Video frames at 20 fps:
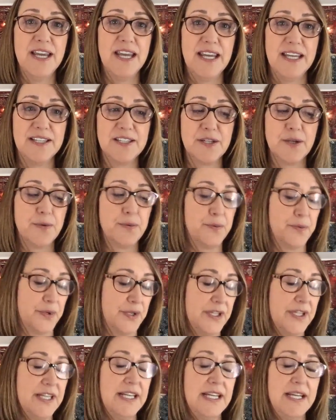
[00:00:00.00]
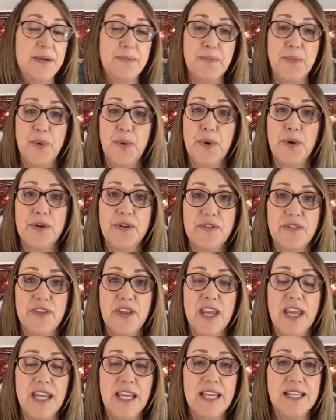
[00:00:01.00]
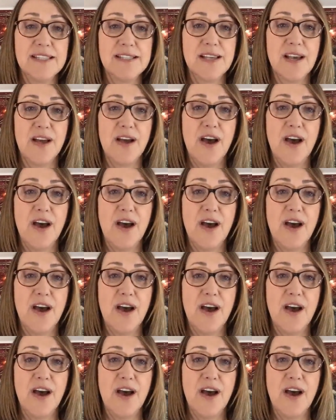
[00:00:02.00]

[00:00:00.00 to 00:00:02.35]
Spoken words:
It's a really important thing. It